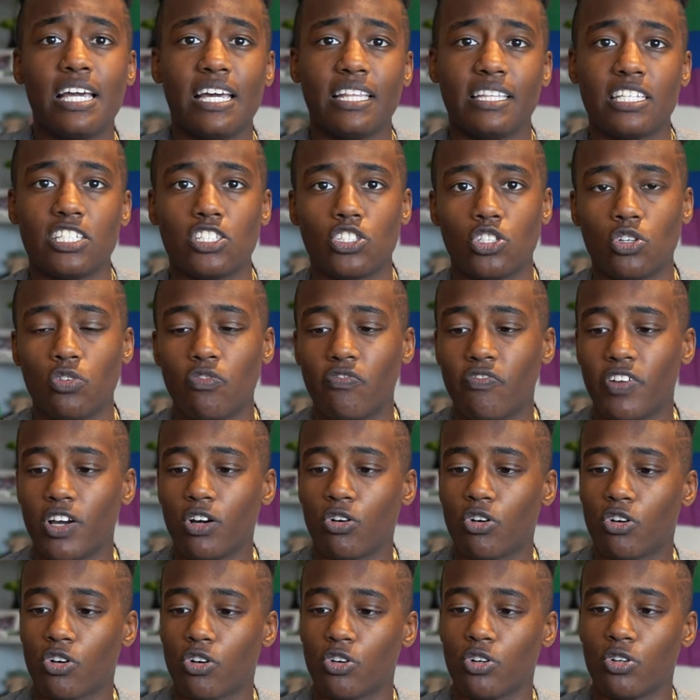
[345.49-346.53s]
these two
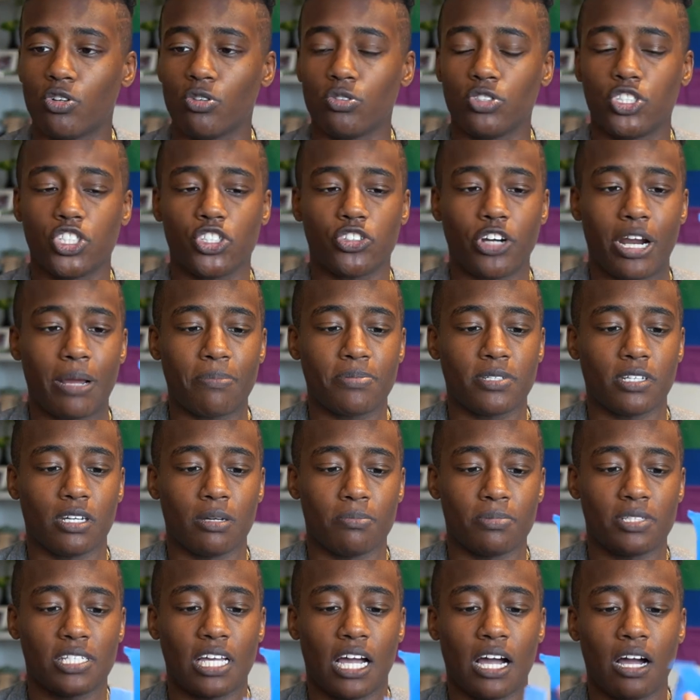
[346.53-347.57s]
Velcro straps
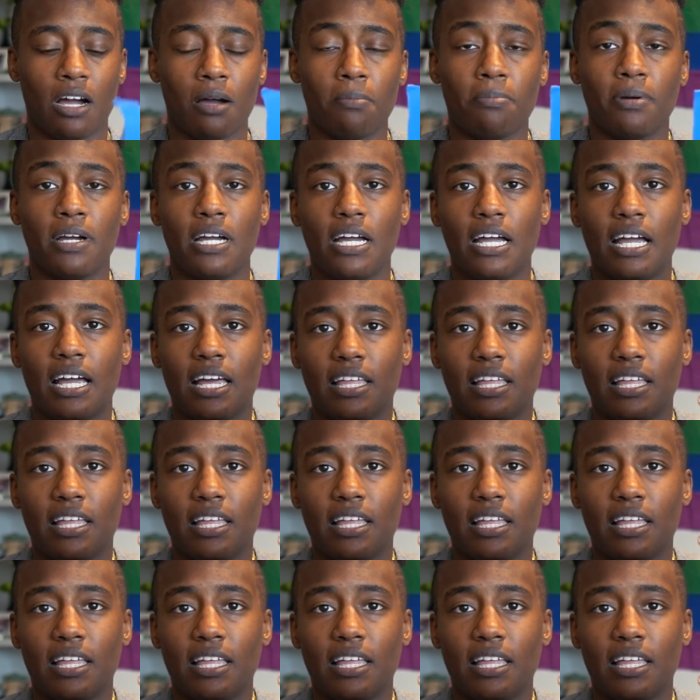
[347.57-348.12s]
up top